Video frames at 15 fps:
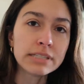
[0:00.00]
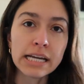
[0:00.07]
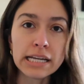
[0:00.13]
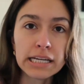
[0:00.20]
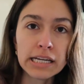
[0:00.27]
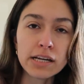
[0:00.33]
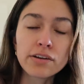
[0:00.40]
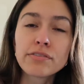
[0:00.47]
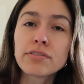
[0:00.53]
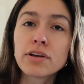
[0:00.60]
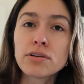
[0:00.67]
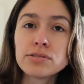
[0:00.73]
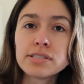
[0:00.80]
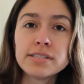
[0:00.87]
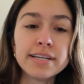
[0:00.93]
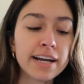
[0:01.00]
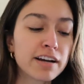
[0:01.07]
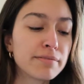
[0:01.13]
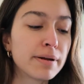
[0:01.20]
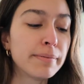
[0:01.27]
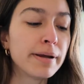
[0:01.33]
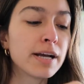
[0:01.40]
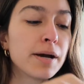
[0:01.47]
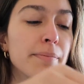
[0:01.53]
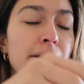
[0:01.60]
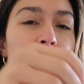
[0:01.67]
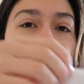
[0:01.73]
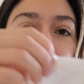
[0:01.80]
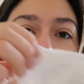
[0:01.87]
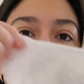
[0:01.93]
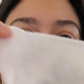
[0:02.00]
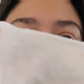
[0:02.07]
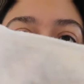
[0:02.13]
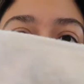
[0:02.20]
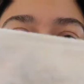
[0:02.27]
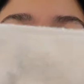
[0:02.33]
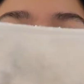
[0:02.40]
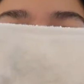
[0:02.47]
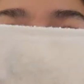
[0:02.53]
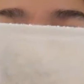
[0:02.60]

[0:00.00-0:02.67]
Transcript: any of those to take off my makeup, I have these little